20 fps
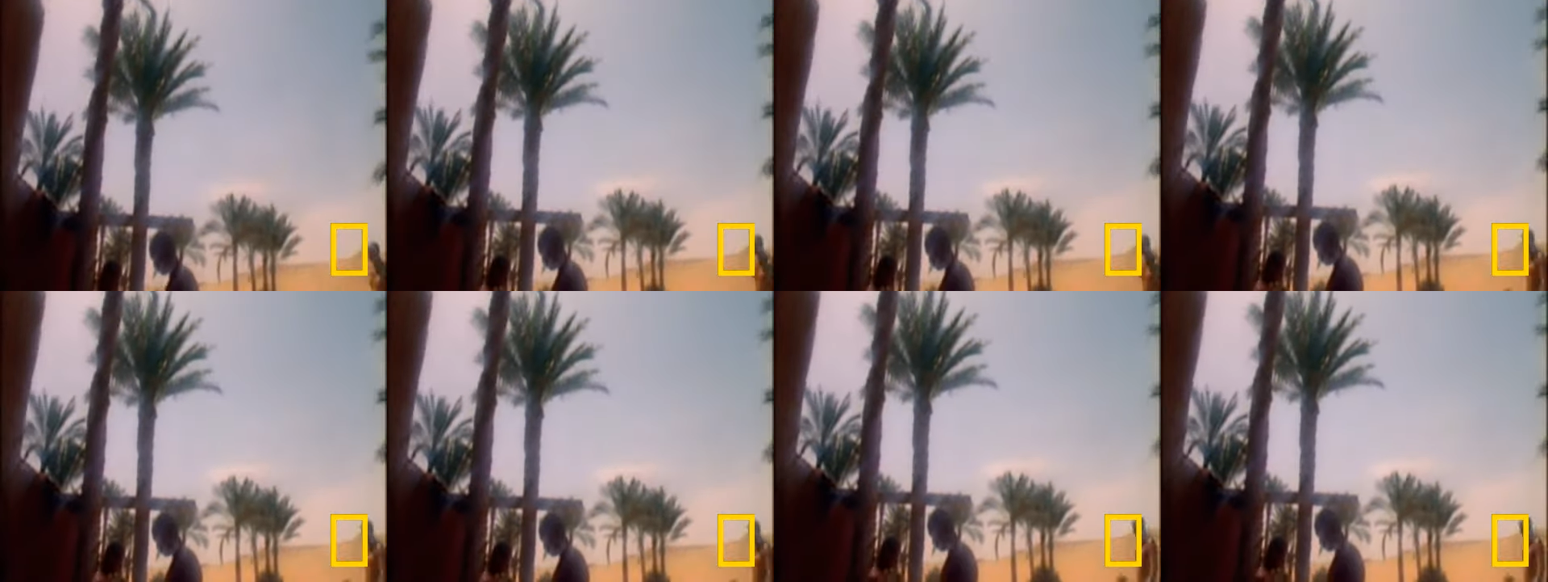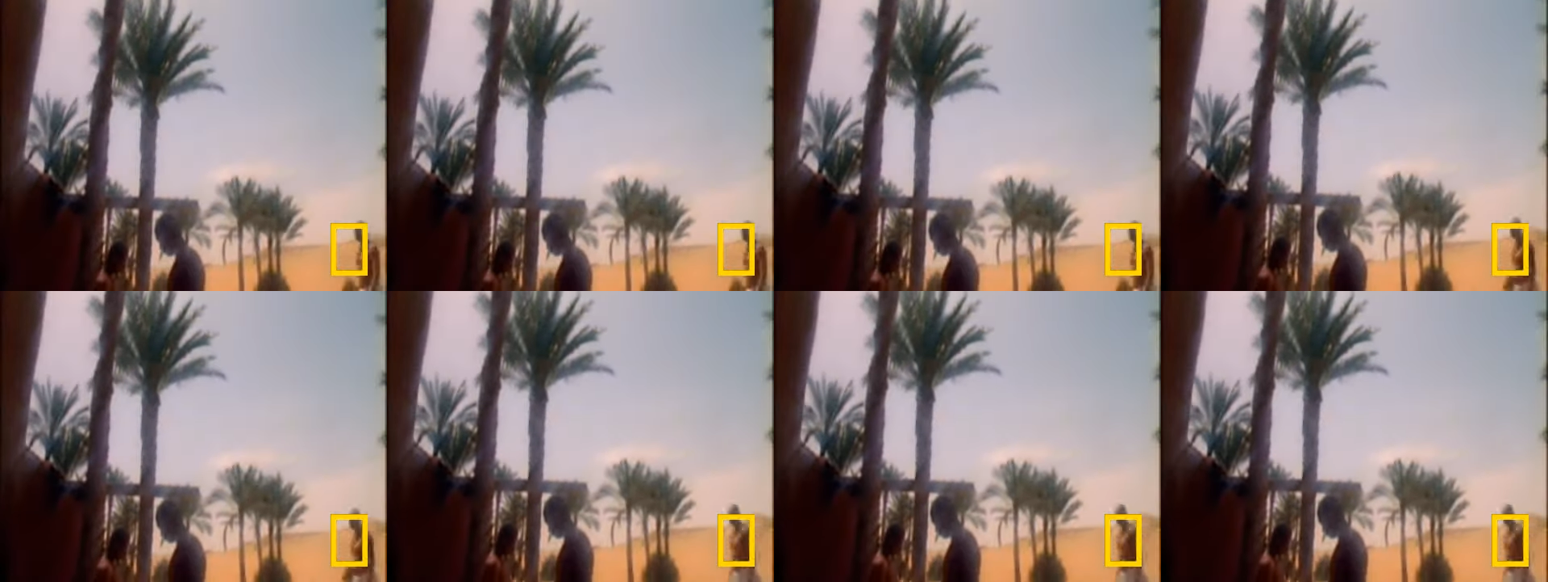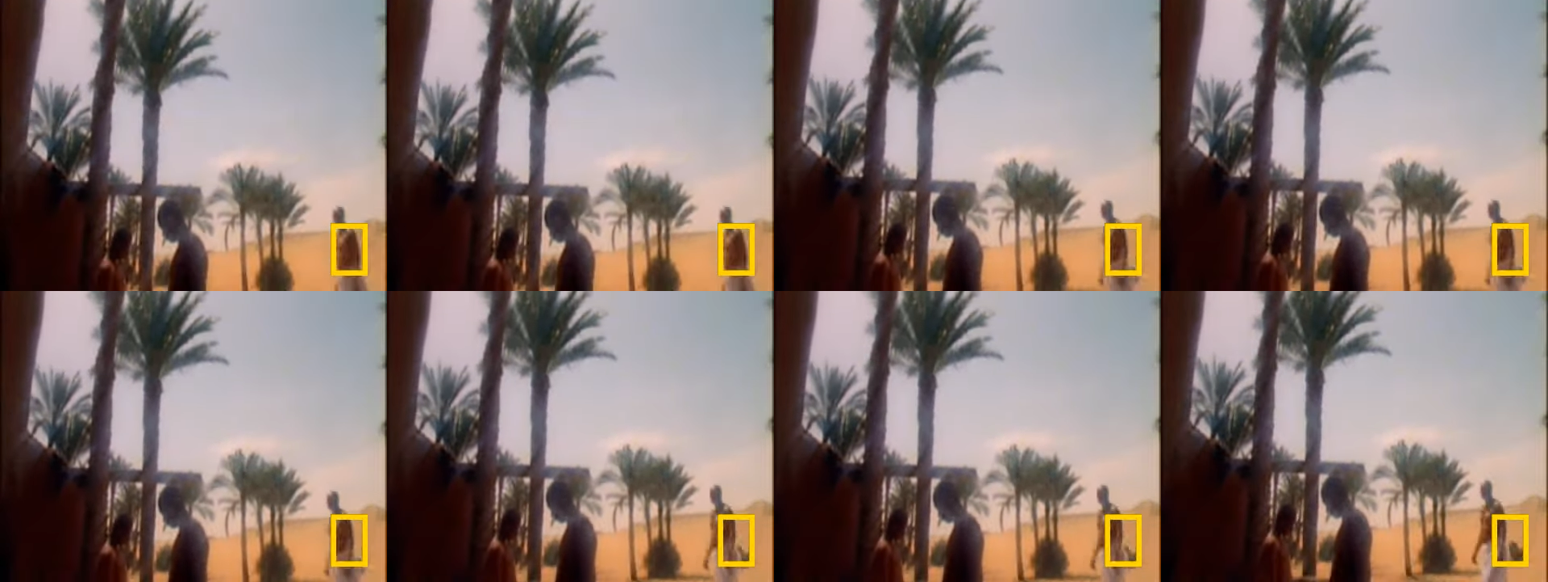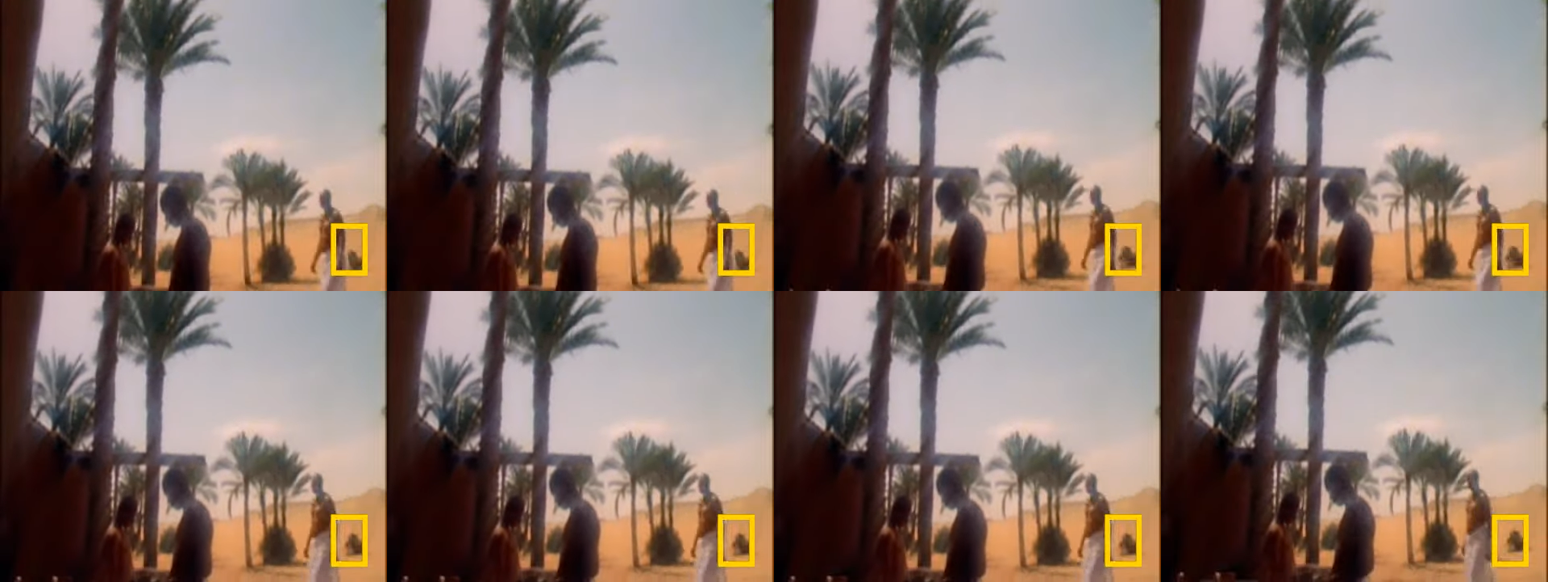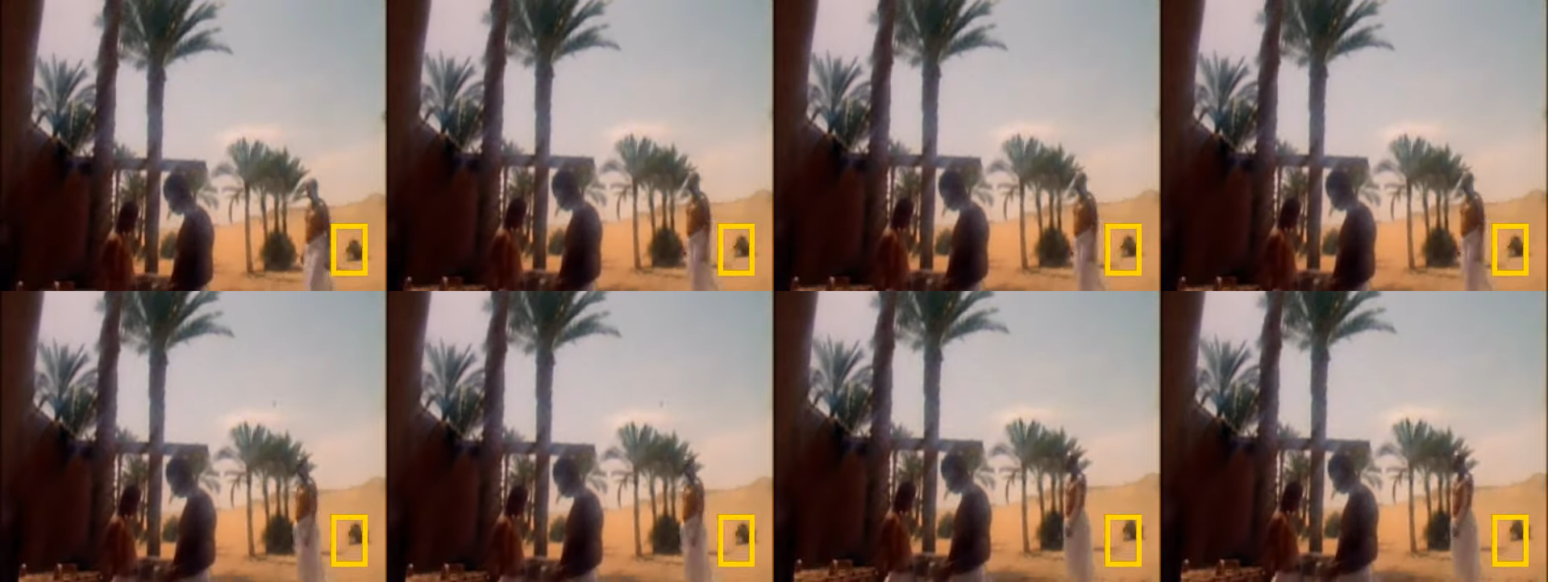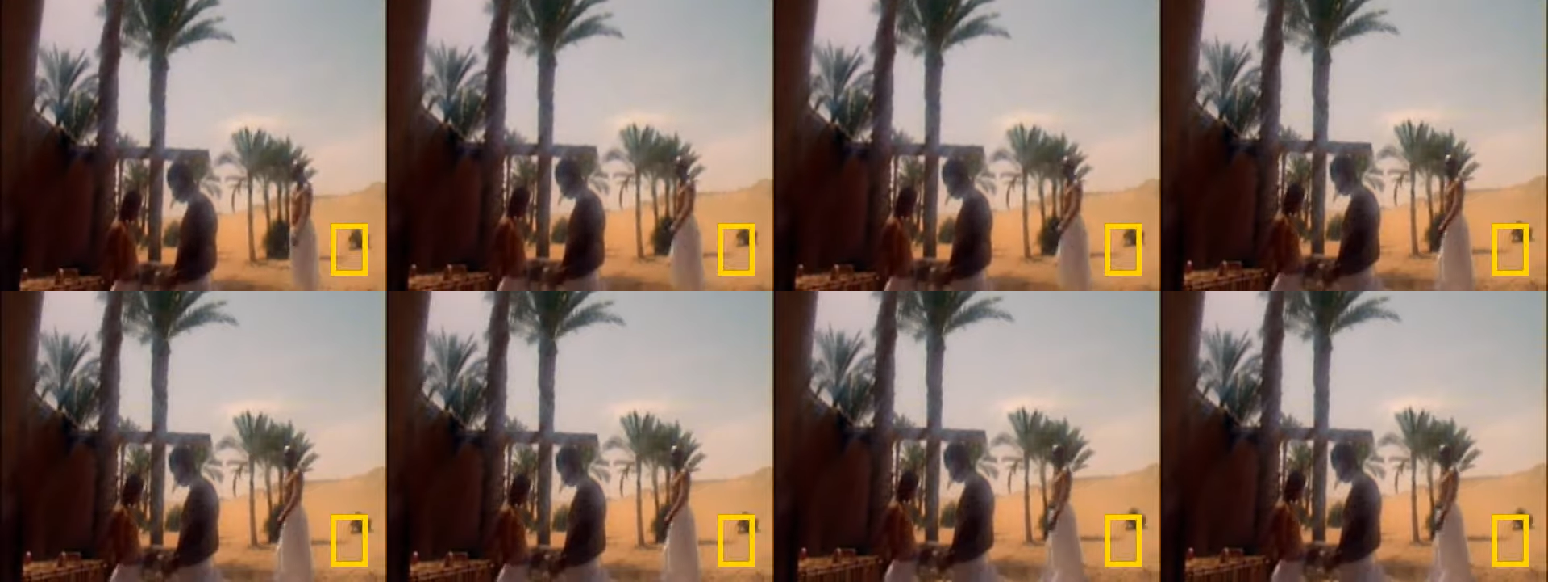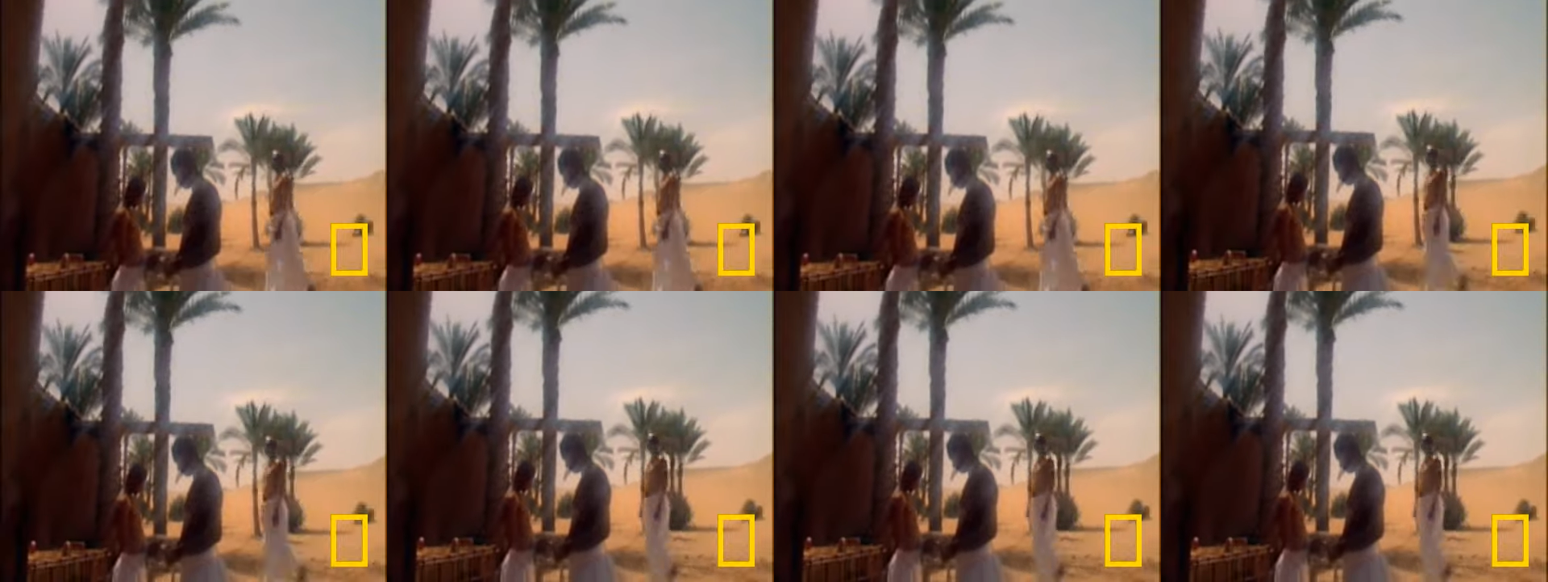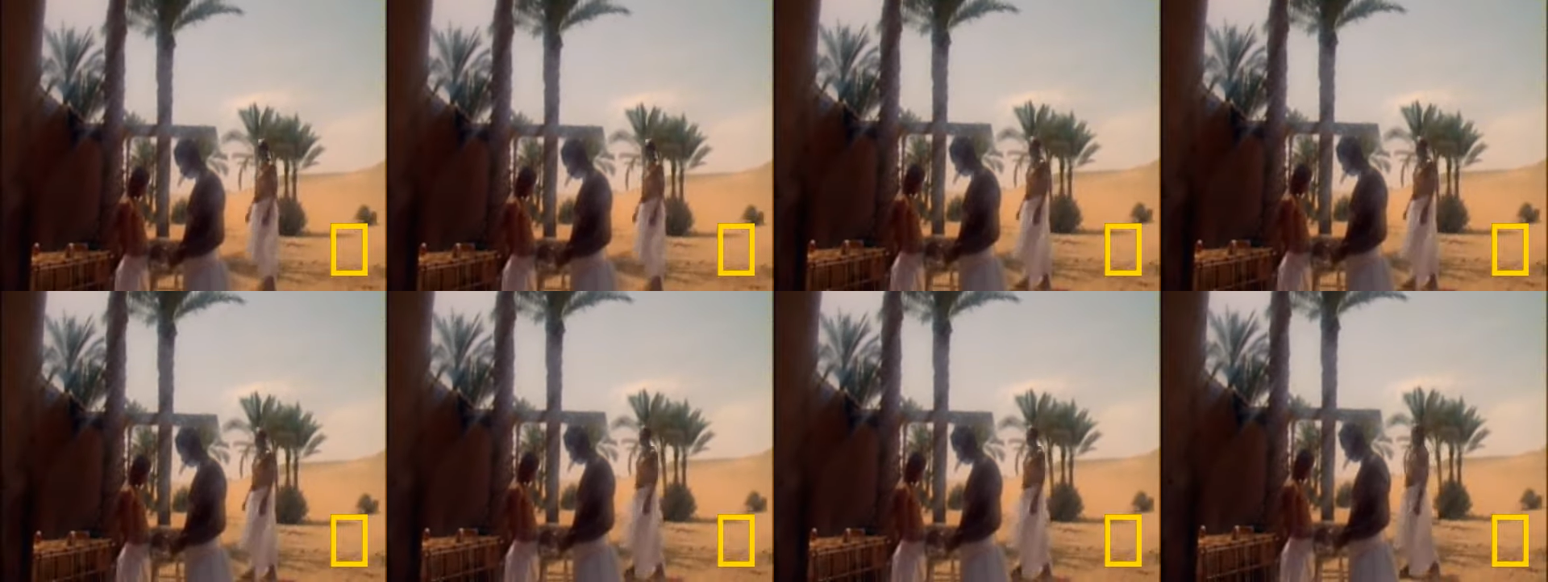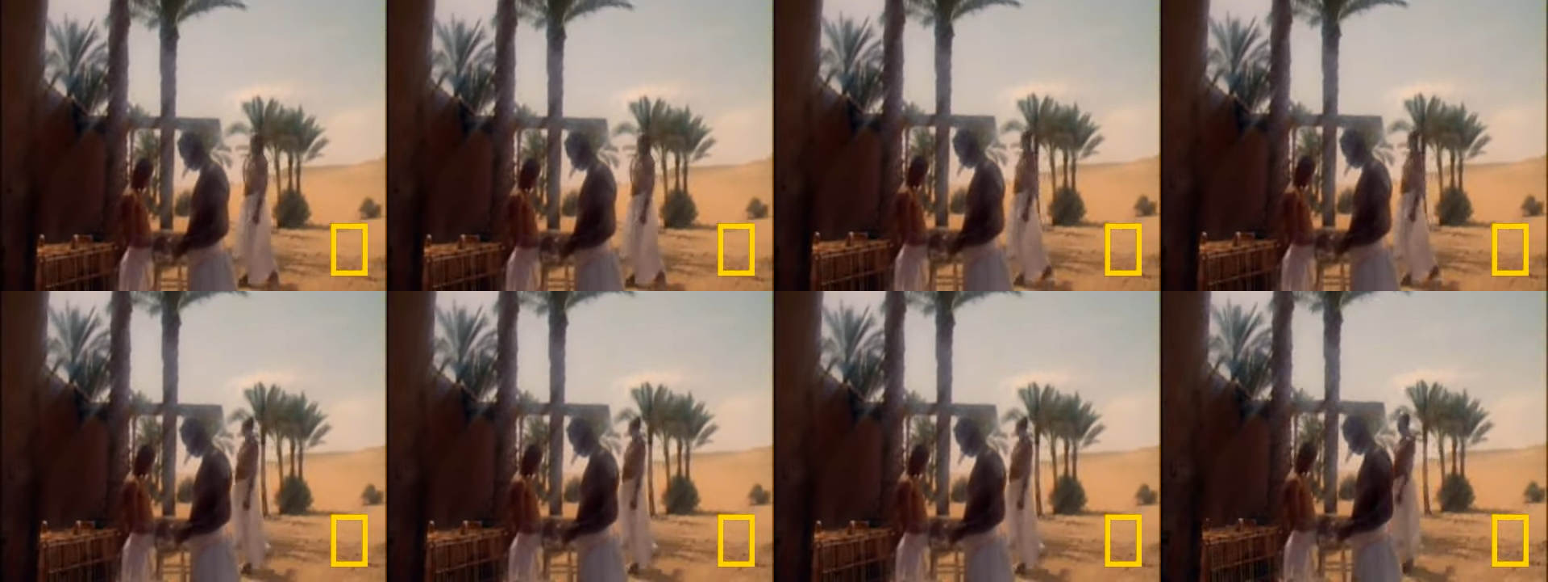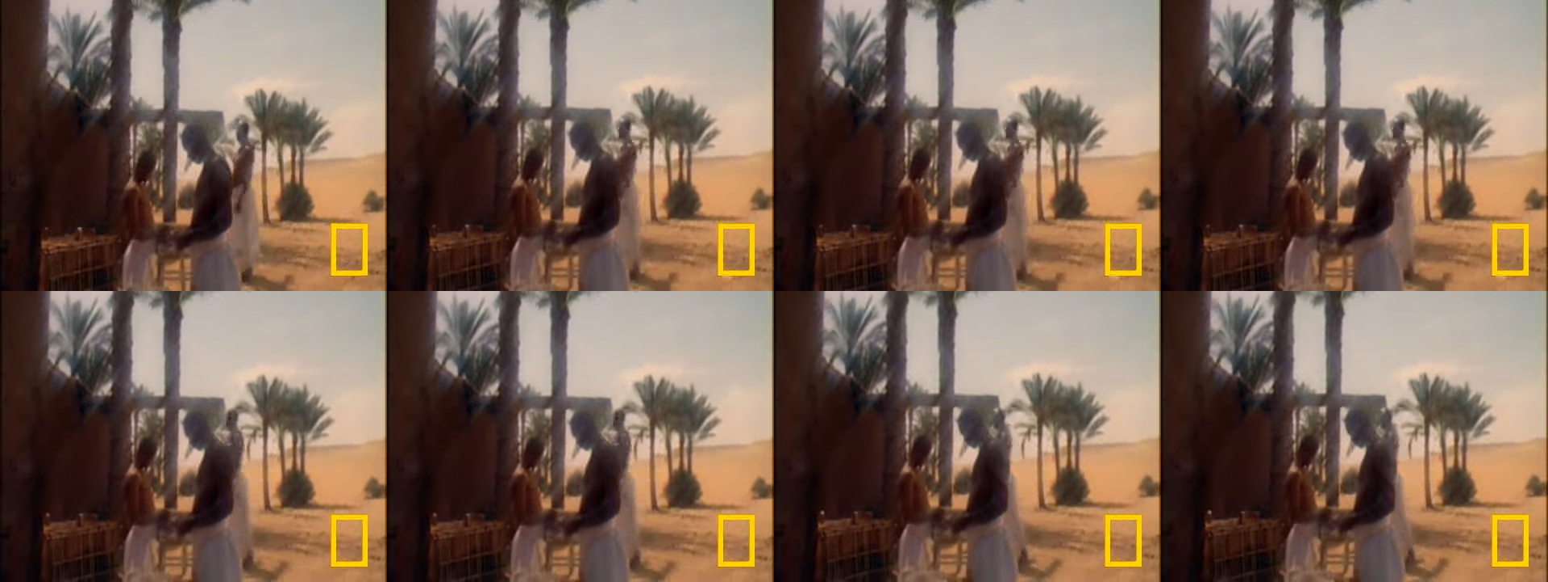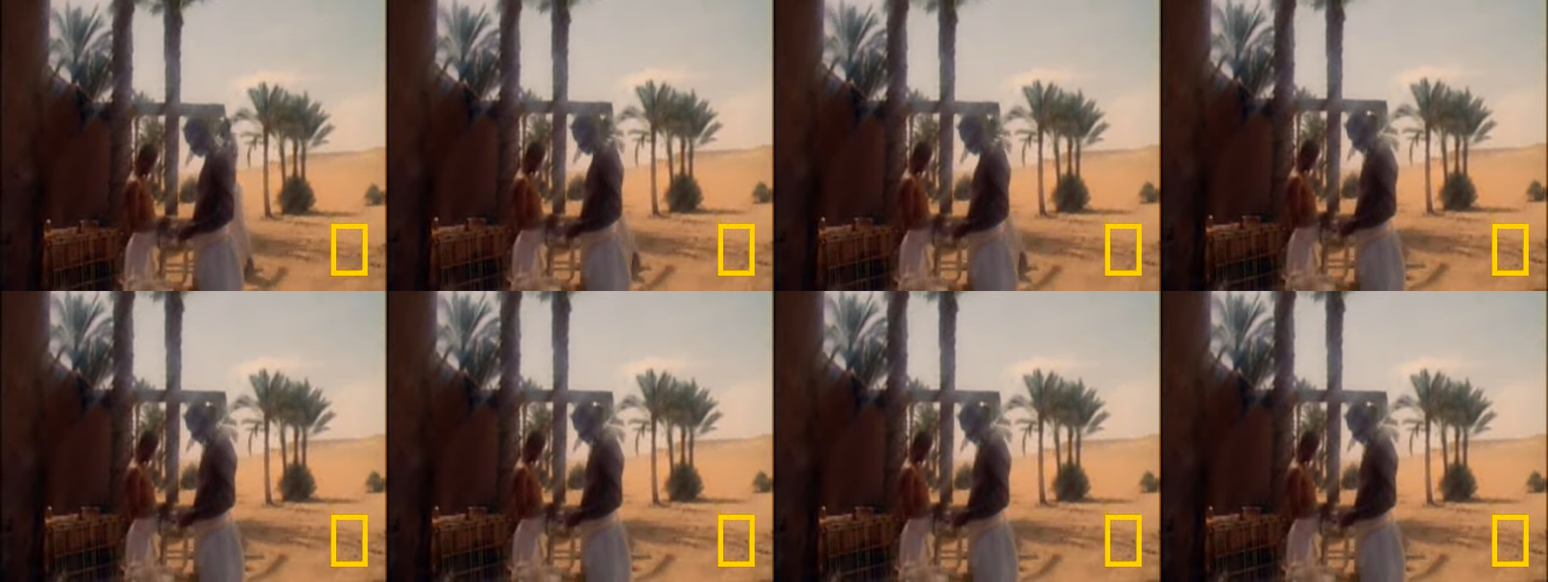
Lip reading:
Nobody's mouth can be seen.